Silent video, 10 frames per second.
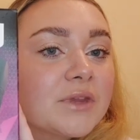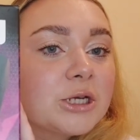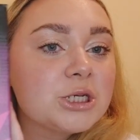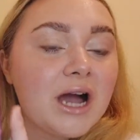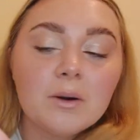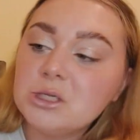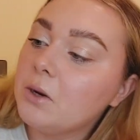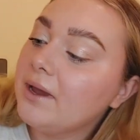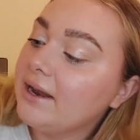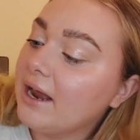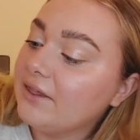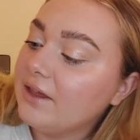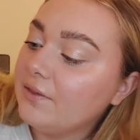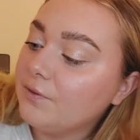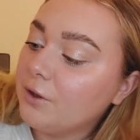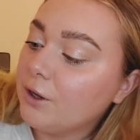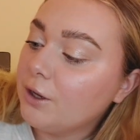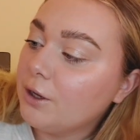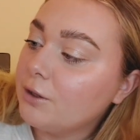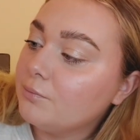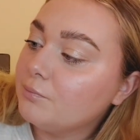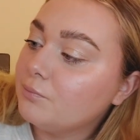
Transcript: shower gel in, and then the,